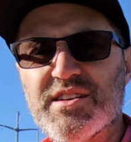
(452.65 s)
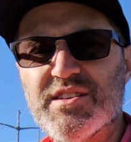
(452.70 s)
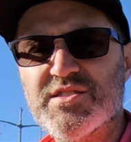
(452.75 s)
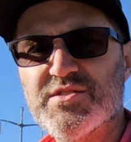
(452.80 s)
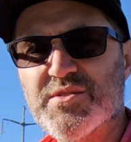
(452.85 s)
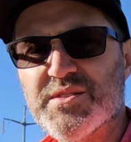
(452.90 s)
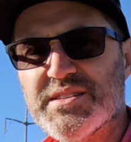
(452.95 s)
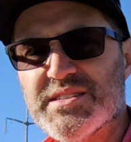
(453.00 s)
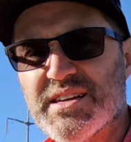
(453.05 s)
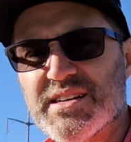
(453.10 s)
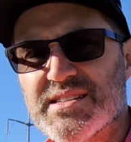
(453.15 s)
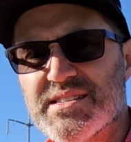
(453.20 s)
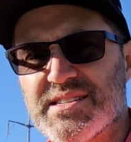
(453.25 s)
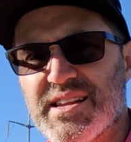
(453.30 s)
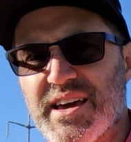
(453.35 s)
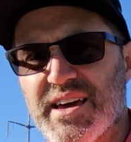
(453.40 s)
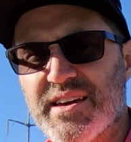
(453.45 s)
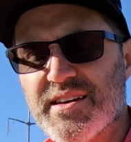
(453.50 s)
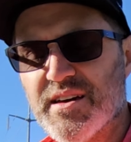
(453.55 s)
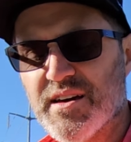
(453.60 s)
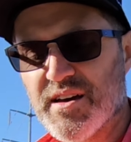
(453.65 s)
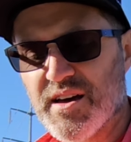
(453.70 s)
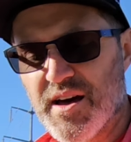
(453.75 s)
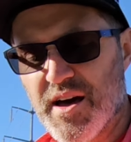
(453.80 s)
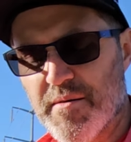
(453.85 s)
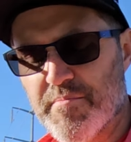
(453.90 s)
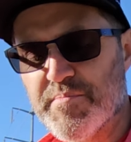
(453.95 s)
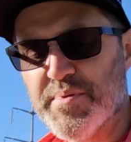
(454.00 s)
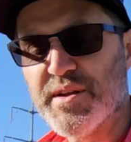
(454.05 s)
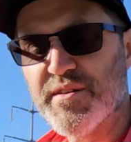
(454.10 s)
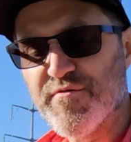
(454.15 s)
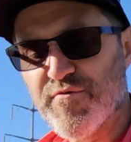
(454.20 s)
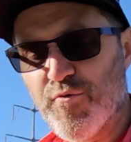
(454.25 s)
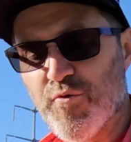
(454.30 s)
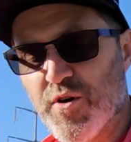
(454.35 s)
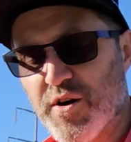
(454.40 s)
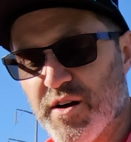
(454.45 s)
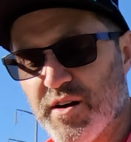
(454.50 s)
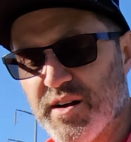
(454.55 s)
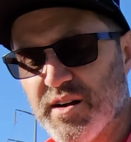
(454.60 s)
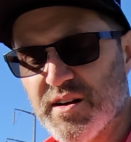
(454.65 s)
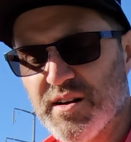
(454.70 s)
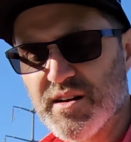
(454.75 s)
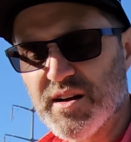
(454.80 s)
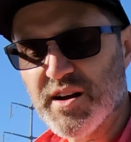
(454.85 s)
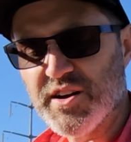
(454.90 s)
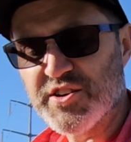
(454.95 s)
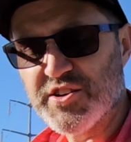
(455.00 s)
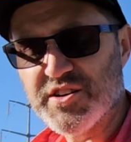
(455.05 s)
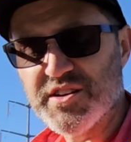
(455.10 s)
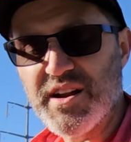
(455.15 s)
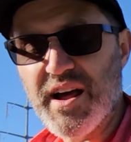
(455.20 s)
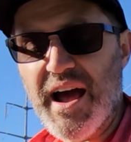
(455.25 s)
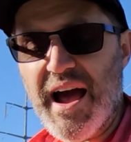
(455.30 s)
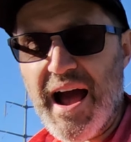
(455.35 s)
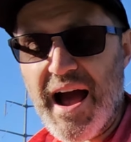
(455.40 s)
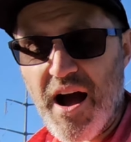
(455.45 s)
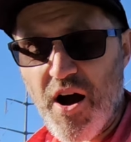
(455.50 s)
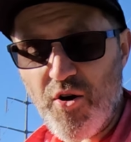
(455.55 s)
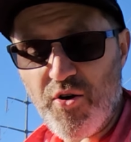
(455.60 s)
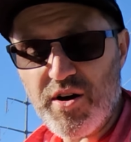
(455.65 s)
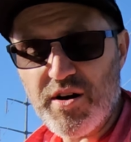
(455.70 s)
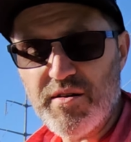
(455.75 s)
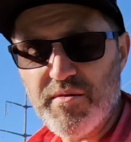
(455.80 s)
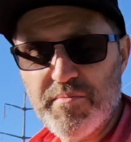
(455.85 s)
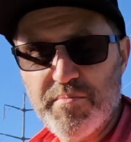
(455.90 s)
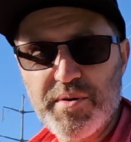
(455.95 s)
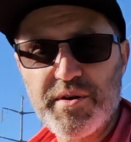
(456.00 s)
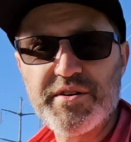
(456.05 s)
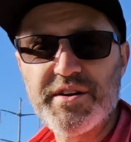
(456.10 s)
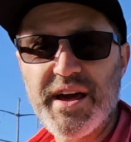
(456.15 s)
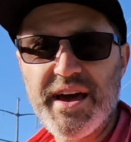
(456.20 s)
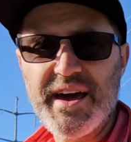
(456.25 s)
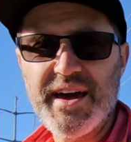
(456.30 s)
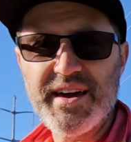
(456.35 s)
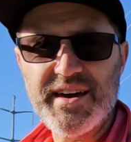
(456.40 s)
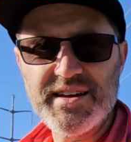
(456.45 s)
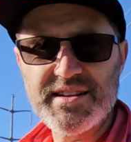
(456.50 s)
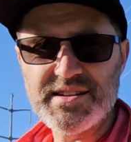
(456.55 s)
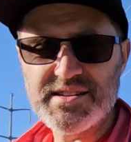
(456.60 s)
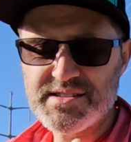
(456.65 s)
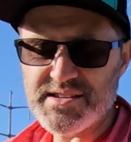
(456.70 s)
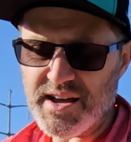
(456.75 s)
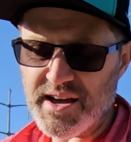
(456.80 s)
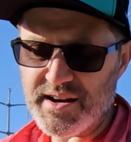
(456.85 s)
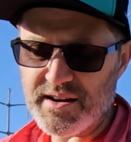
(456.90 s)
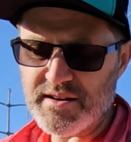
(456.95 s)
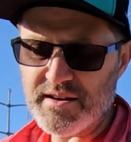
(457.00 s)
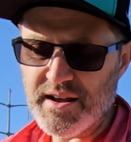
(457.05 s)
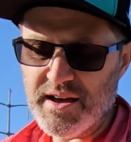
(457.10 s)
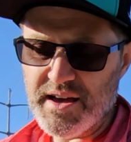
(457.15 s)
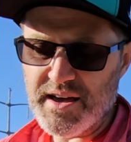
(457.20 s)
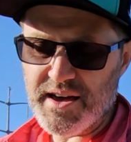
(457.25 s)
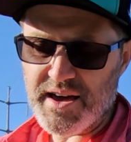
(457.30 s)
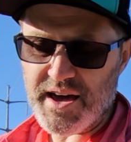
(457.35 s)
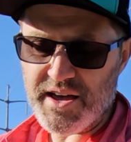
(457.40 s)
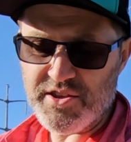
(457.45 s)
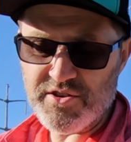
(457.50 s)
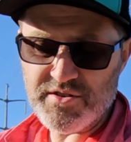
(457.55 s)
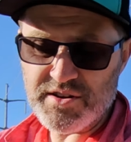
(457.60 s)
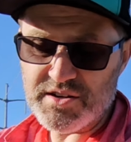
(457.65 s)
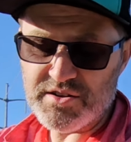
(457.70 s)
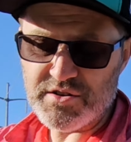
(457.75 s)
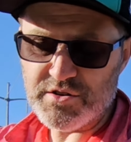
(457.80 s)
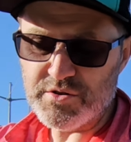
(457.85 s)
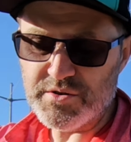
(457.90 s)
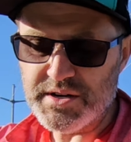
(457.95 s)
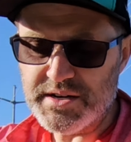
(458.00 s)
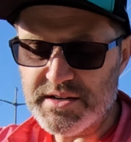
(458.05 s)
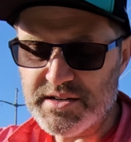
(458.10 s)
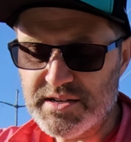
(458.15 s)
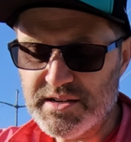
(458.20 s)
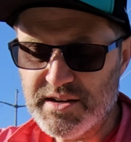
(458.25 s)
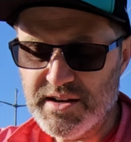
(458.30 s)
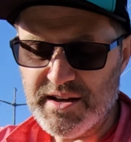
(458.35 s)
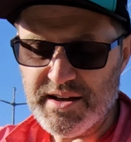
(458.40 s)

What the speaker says: So it does take a bit of work, a good hour per day in sun, and you can do it.